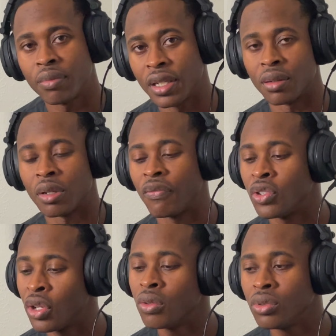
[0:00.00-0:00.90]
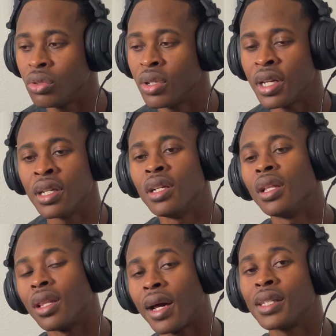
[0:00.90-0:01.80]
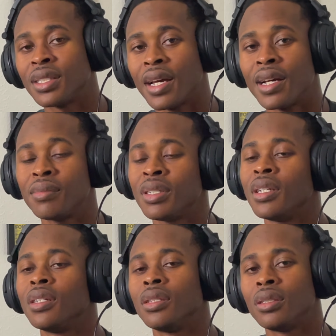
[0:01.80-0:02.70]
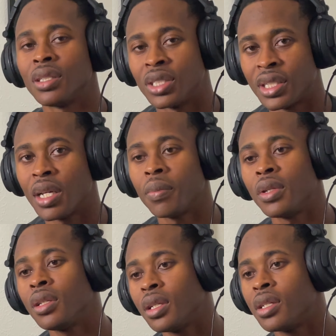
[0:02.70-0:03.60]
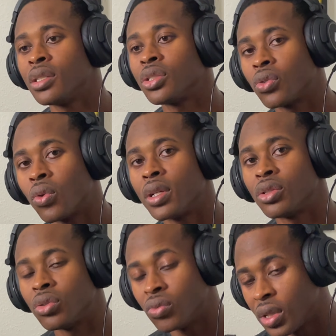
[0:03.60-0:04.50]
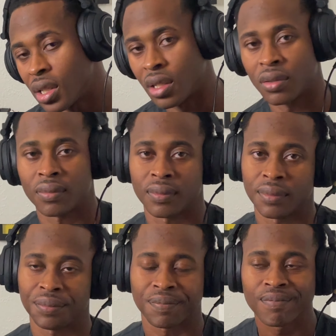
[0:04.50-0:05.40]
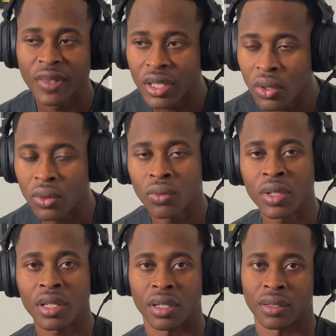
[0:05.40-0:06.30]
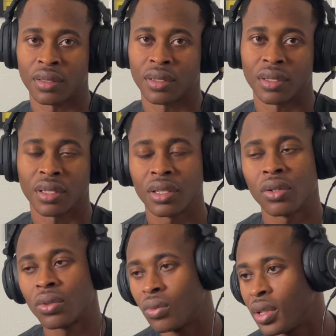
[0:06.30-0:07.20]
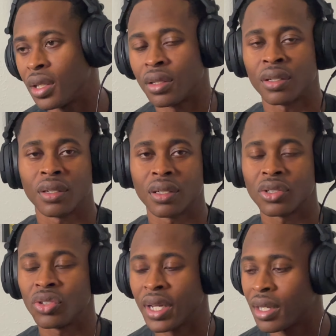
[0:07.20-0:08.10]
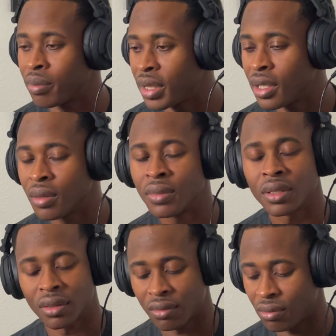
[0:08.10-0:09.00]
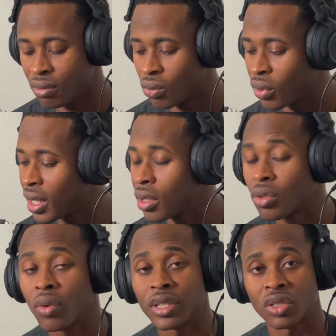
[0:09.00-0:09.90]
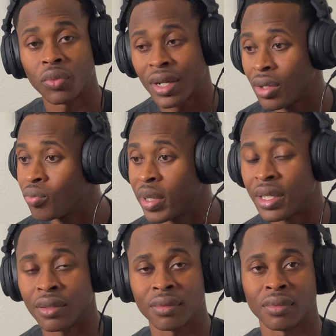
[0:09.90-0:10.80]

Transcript: And if you don't do that, a lot of times the champion is going to win. He's going to win. Because you got to beat him without question, without bait.